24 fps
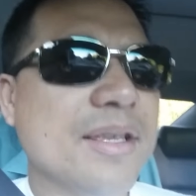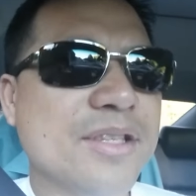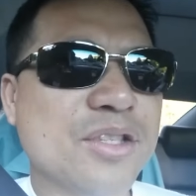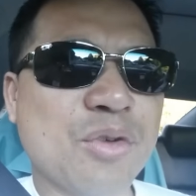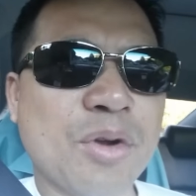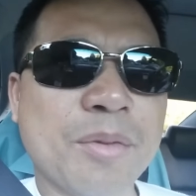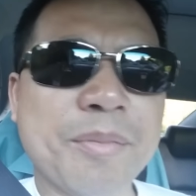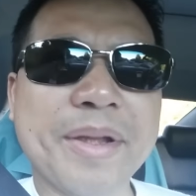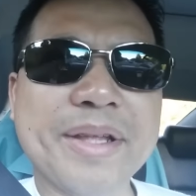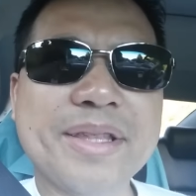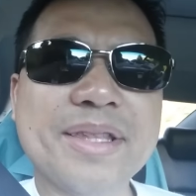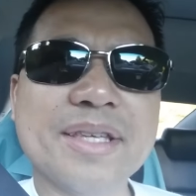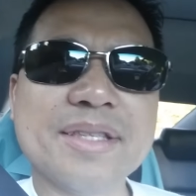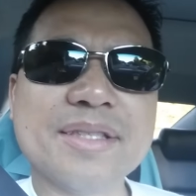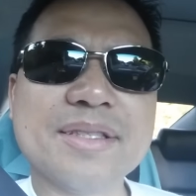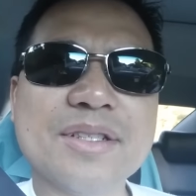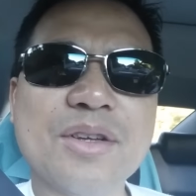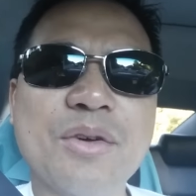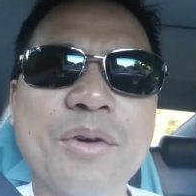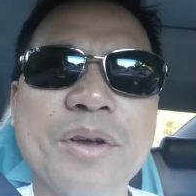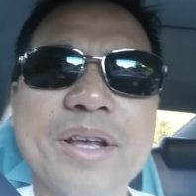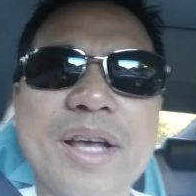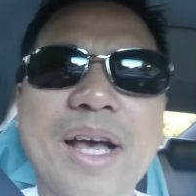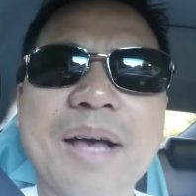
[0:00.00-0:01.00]
So I'll make this
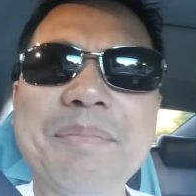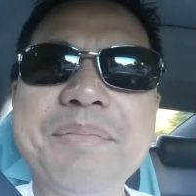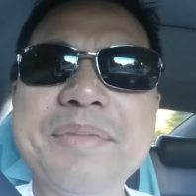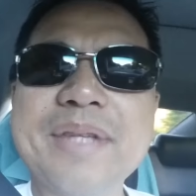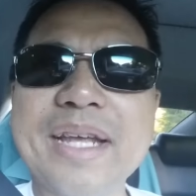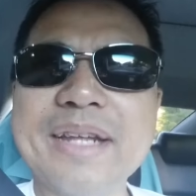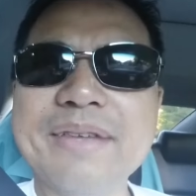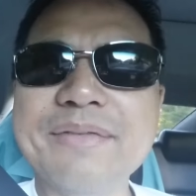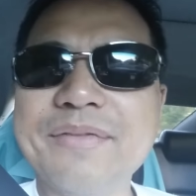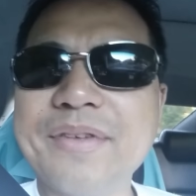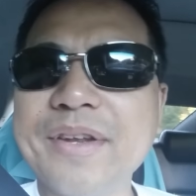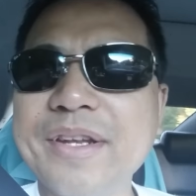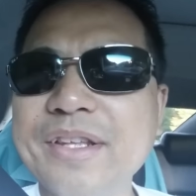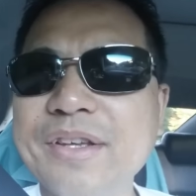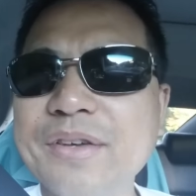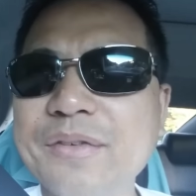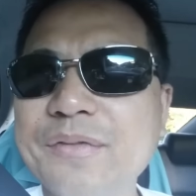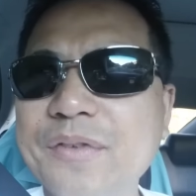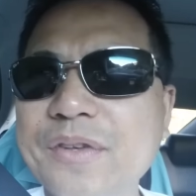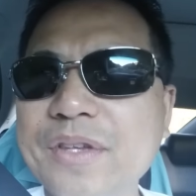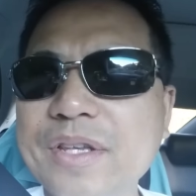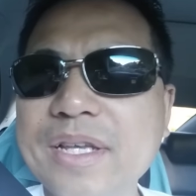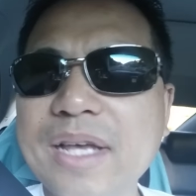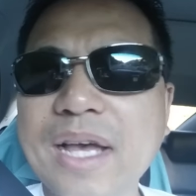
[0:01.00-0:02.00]
quick update video
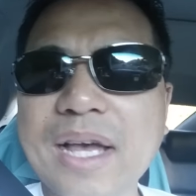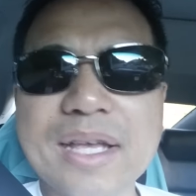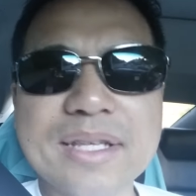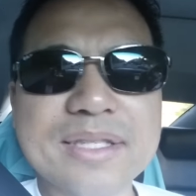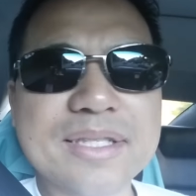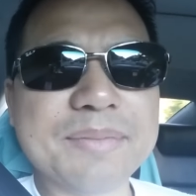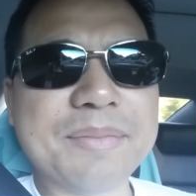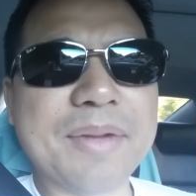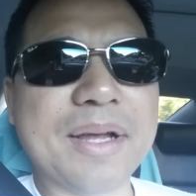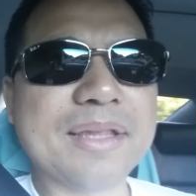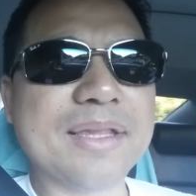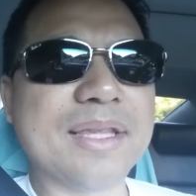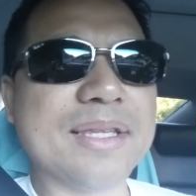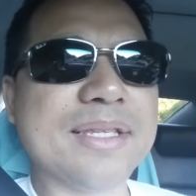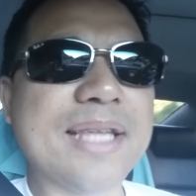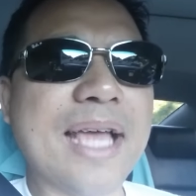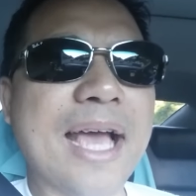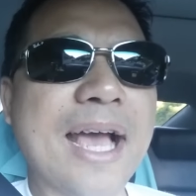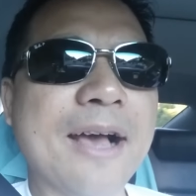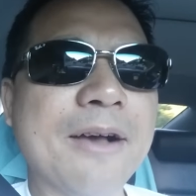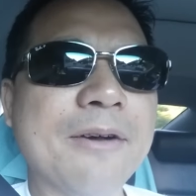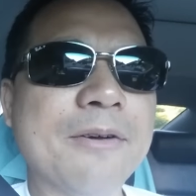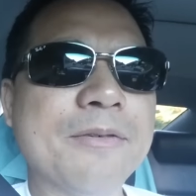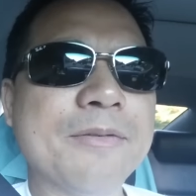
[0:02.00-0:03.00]
for you guys about the
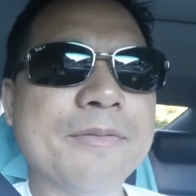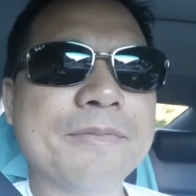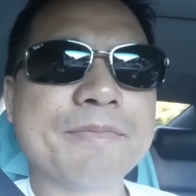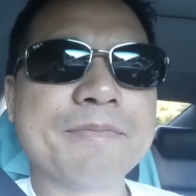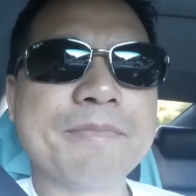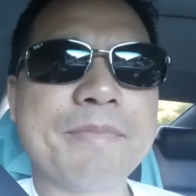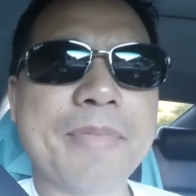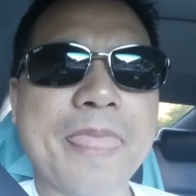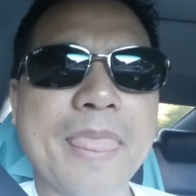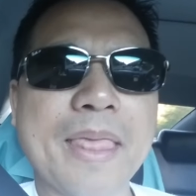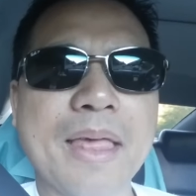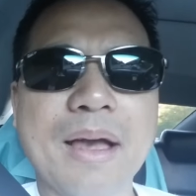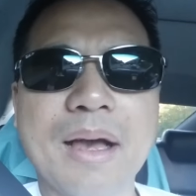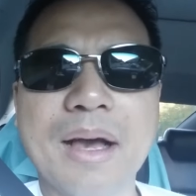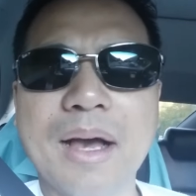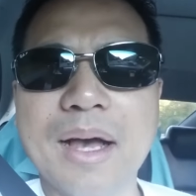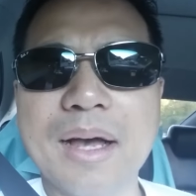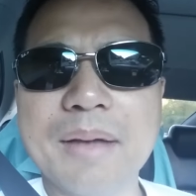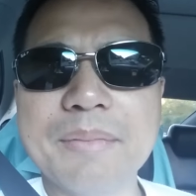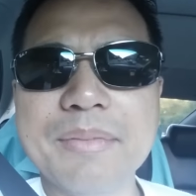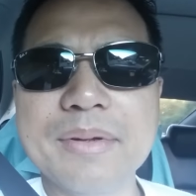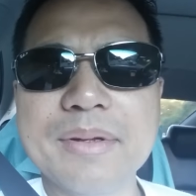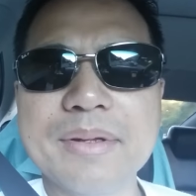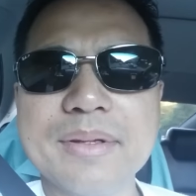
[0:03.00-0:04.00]
DAO
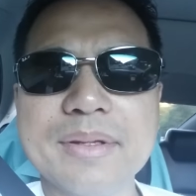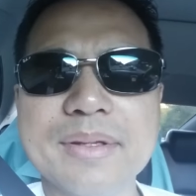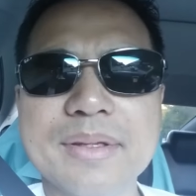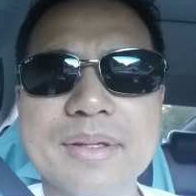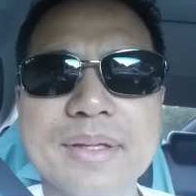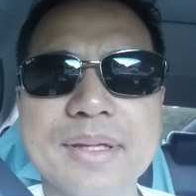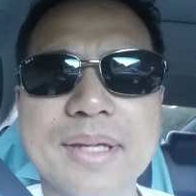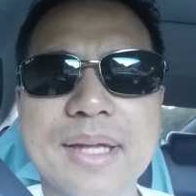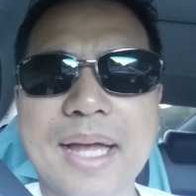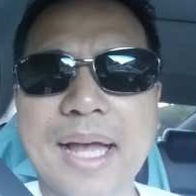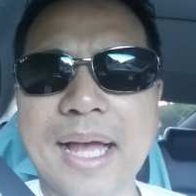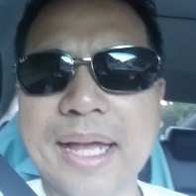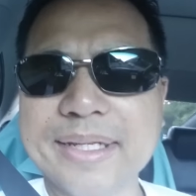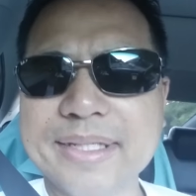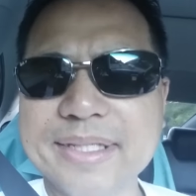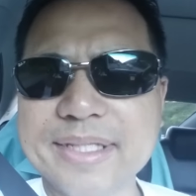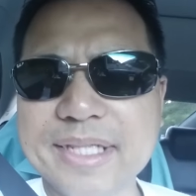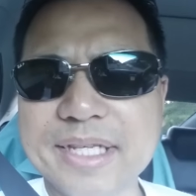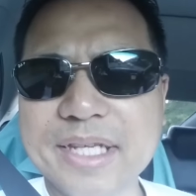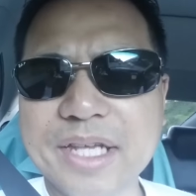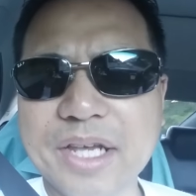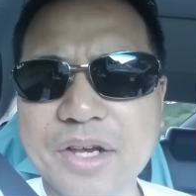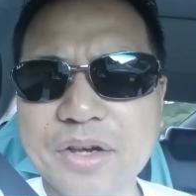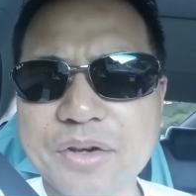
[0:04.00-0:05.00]
Hub
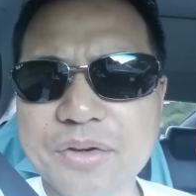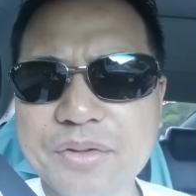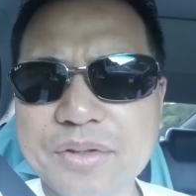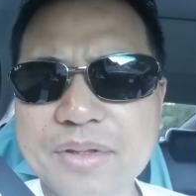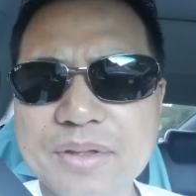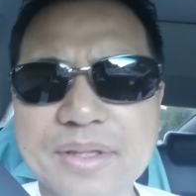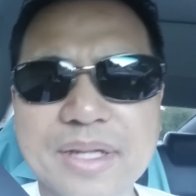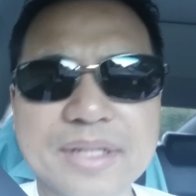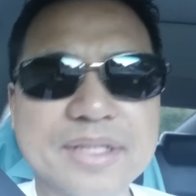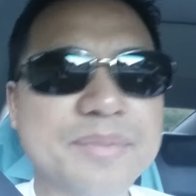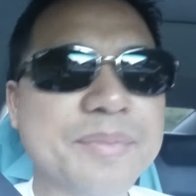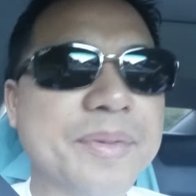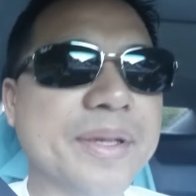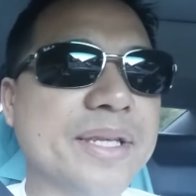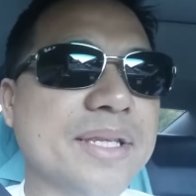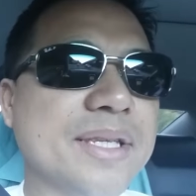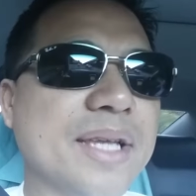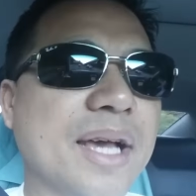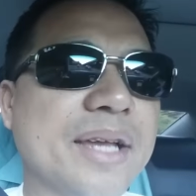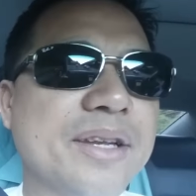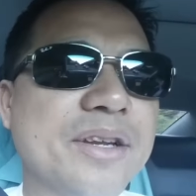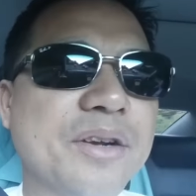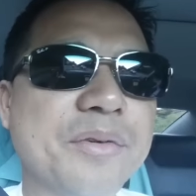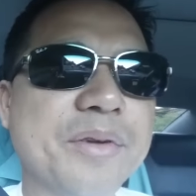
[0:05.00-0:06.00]
ICO that's been
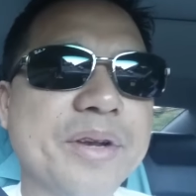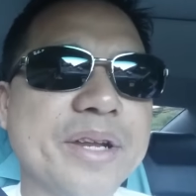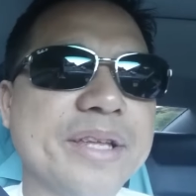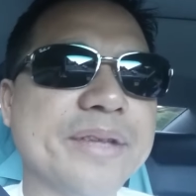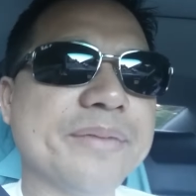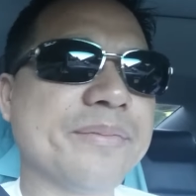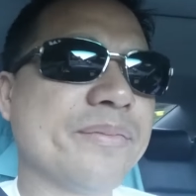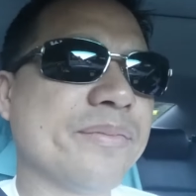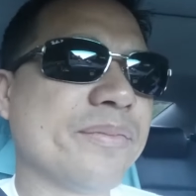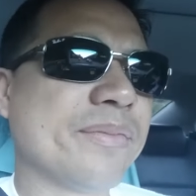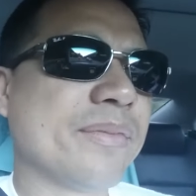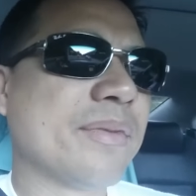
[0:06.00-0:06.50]
done already.